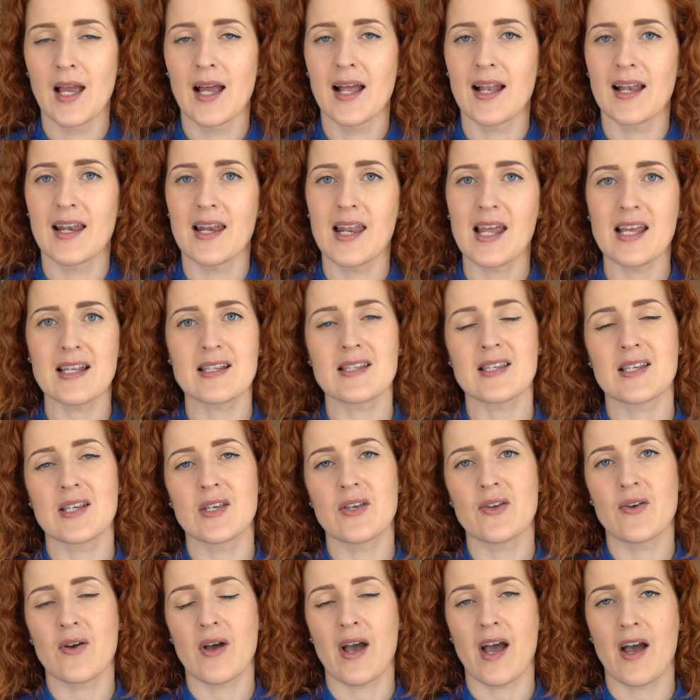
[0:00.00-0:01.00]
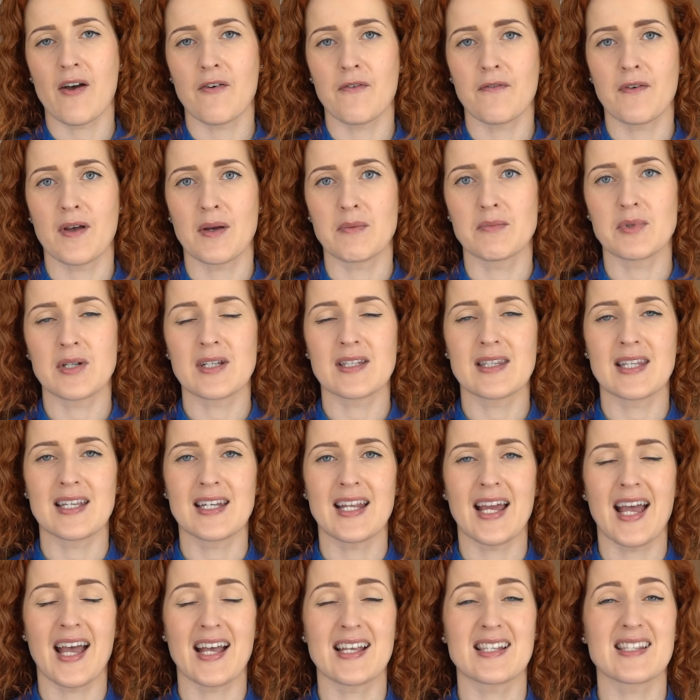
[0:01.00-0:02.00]
Let's say you have fabric that
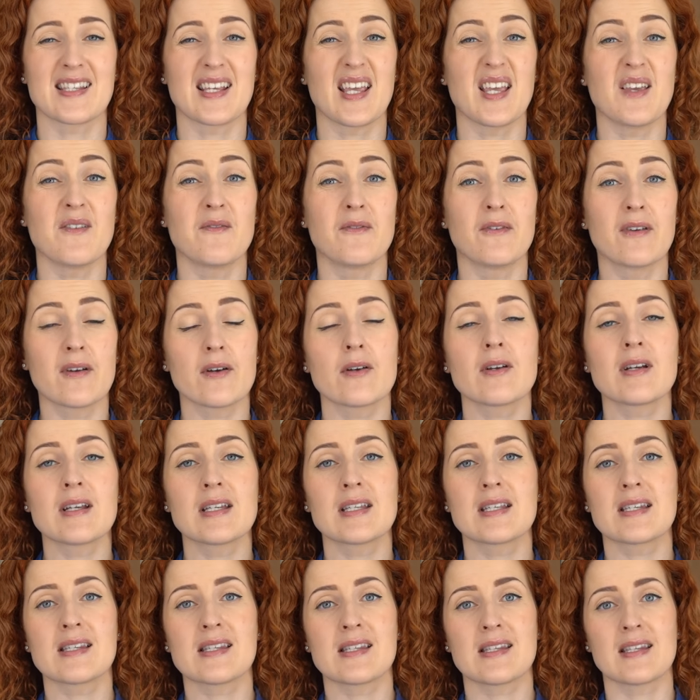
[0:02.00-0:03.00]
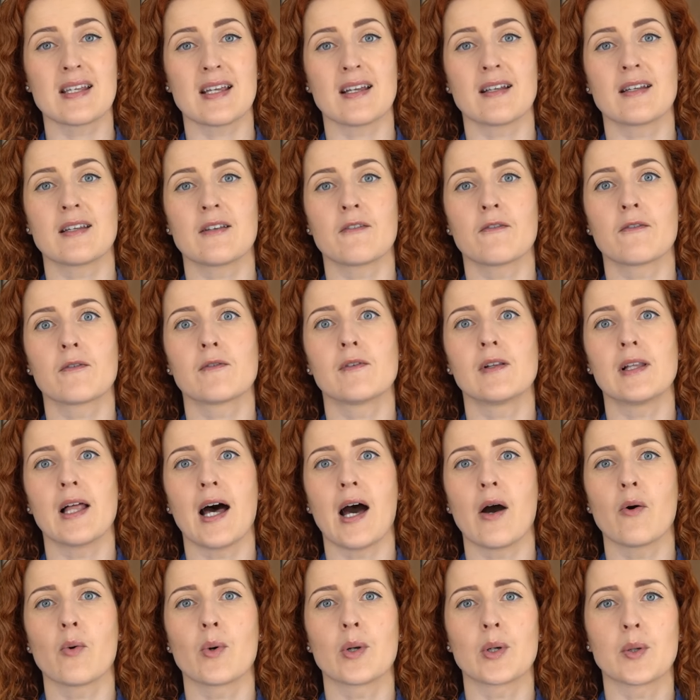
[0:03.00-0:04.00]
has a very distinctive
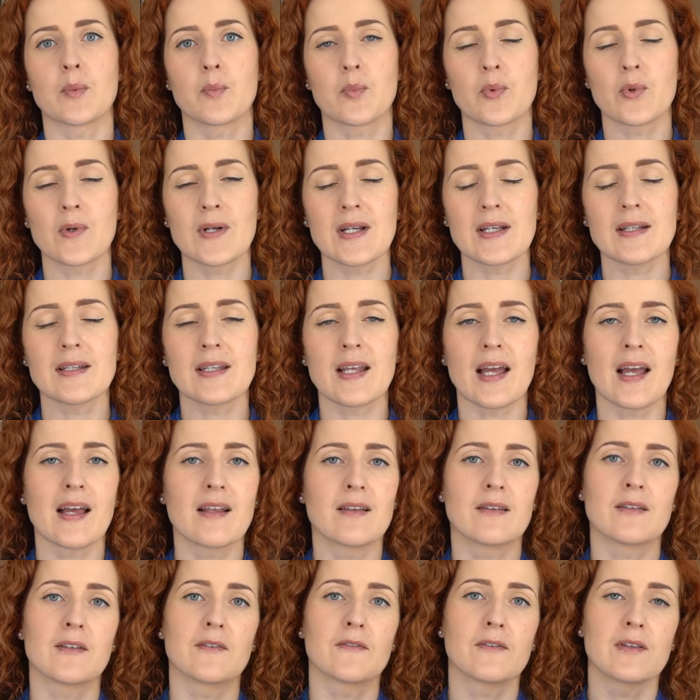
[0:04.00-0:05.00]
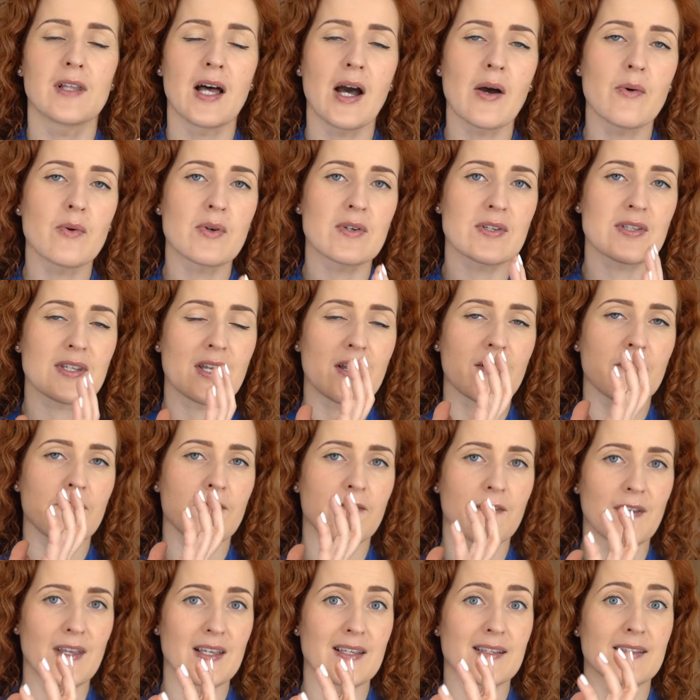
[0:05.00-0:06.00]
flower print and the flowers are
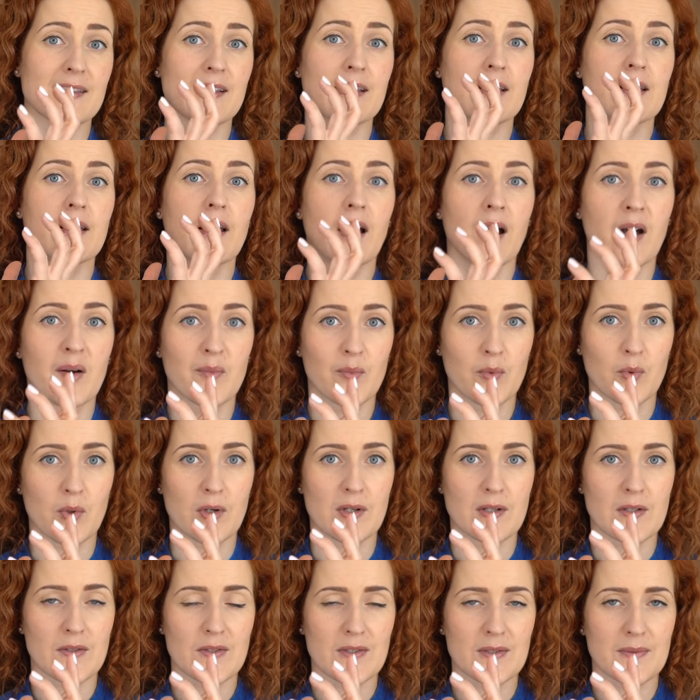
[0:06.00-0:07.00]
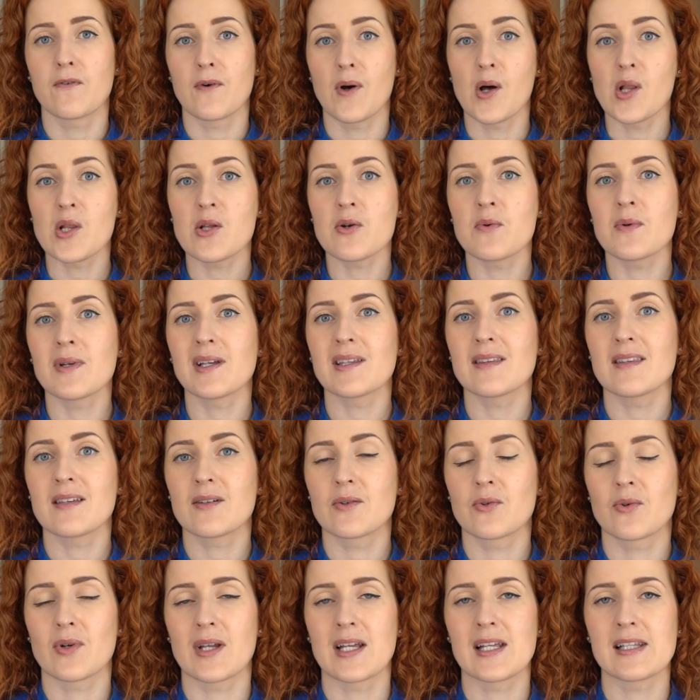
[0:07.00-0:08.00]
facing upwards. Following the
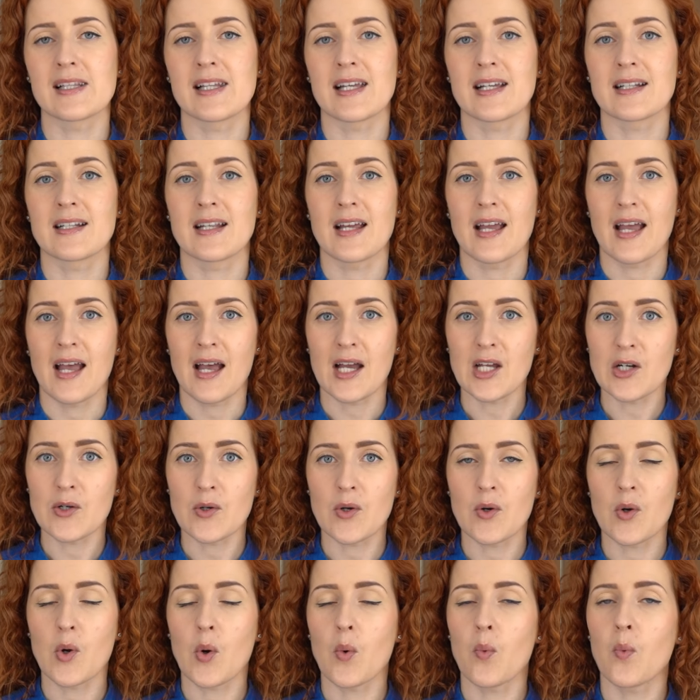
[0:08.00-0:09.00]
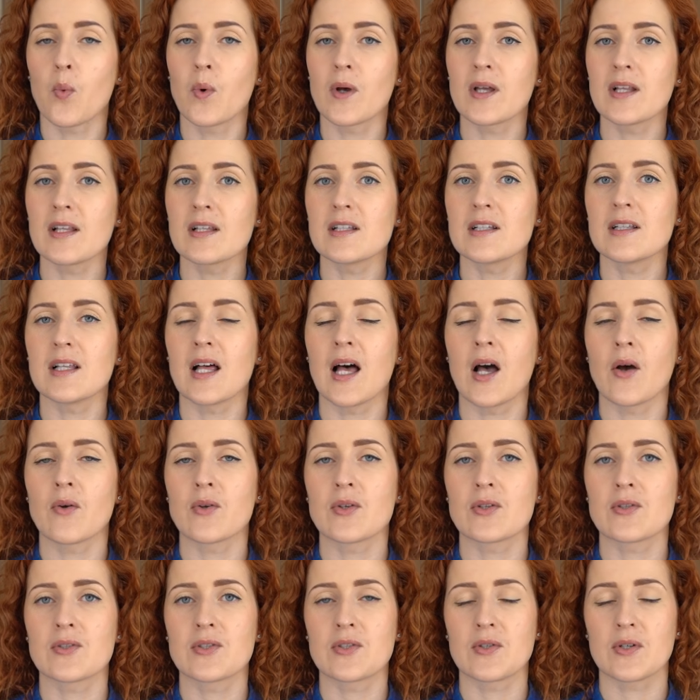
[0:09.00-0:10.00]
grain line arrow will allow
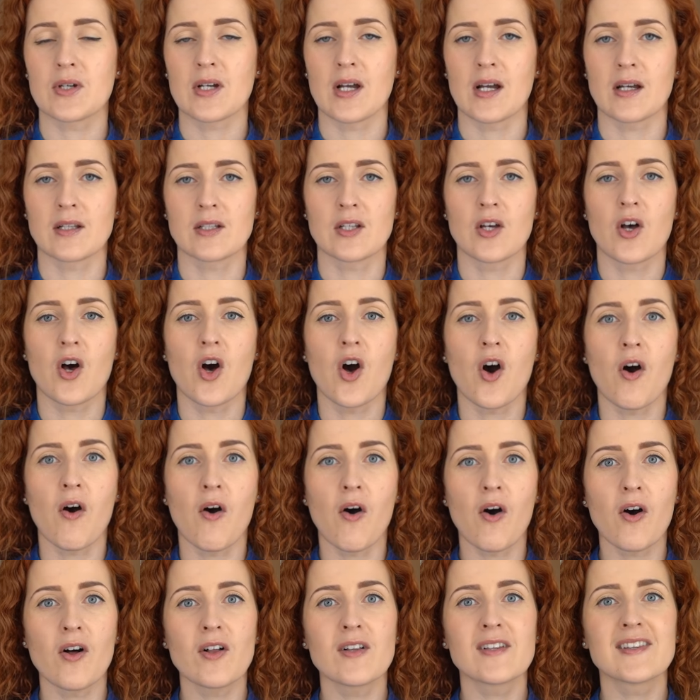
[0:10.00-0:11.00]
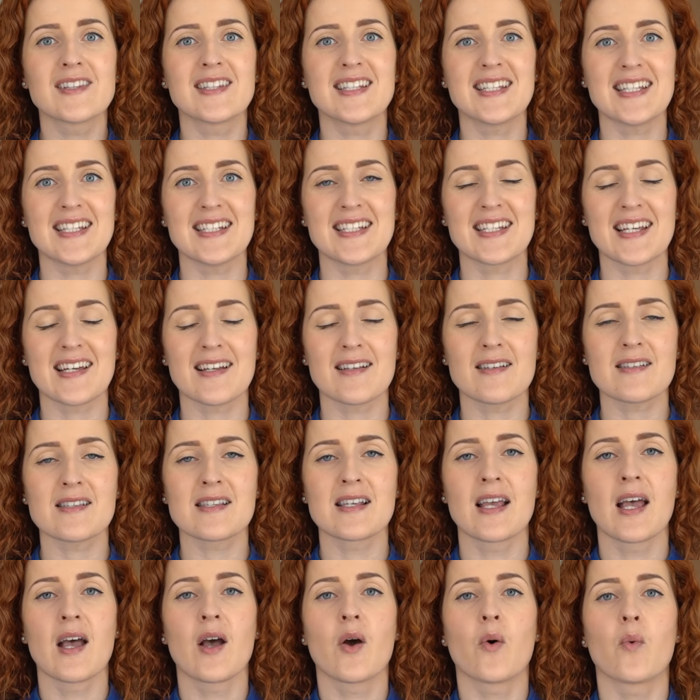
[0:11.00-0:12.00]
you to cut all details
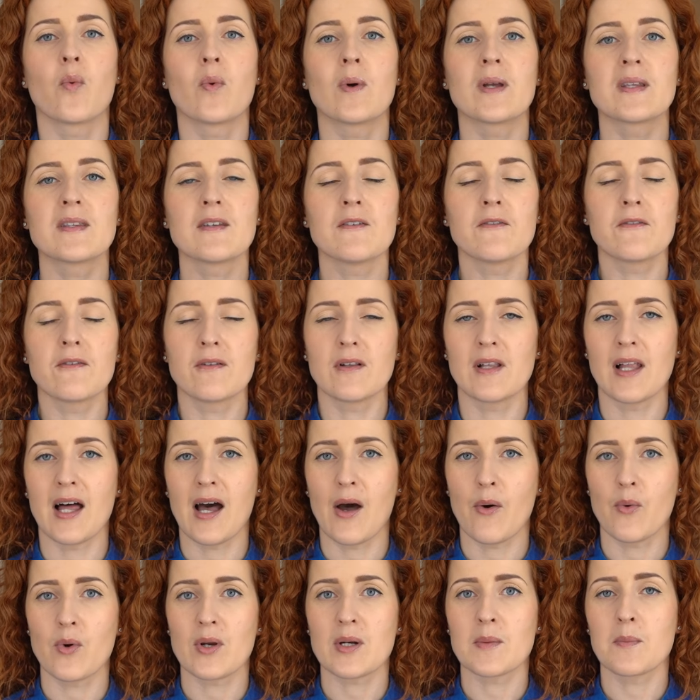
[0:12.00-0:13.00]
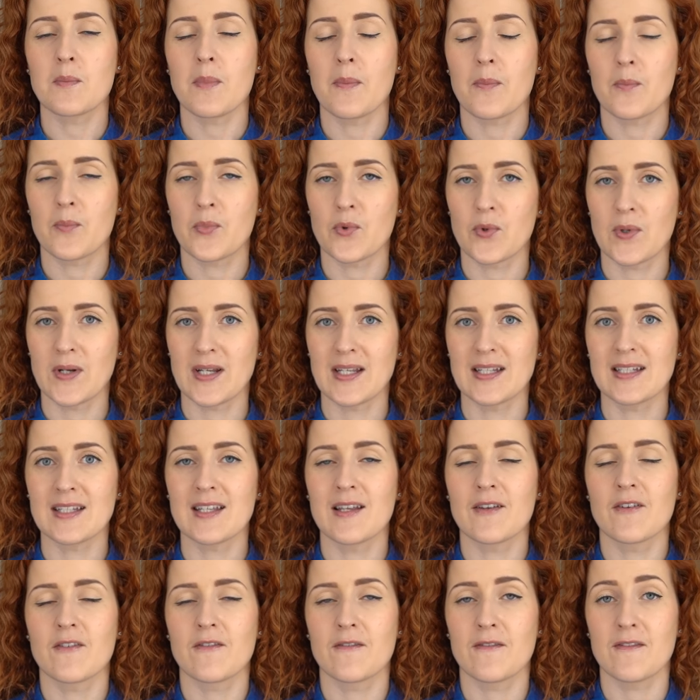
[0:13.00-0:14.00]
with a flower print
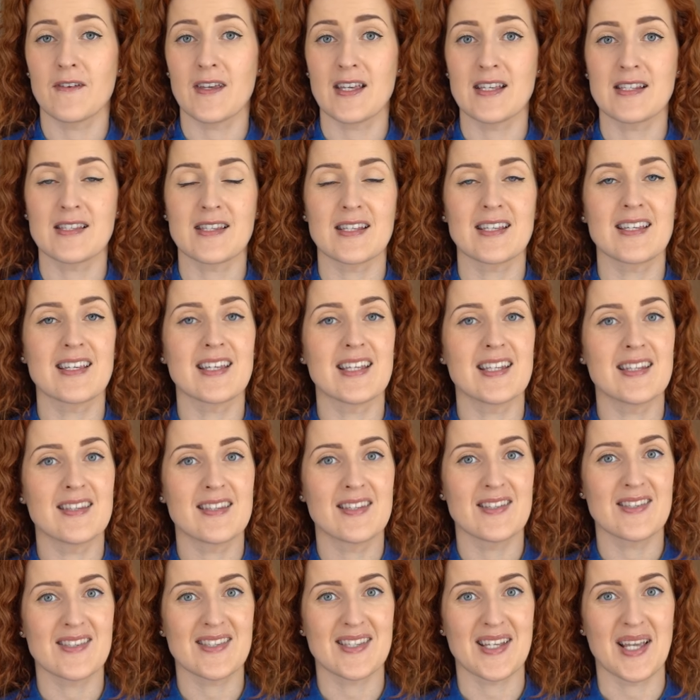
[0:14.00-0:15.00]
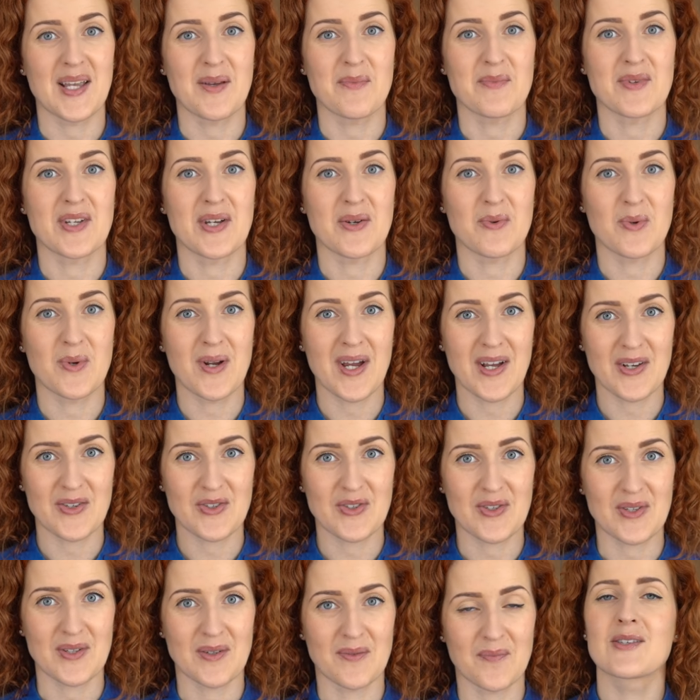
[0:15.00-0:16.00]
facing in the same direction.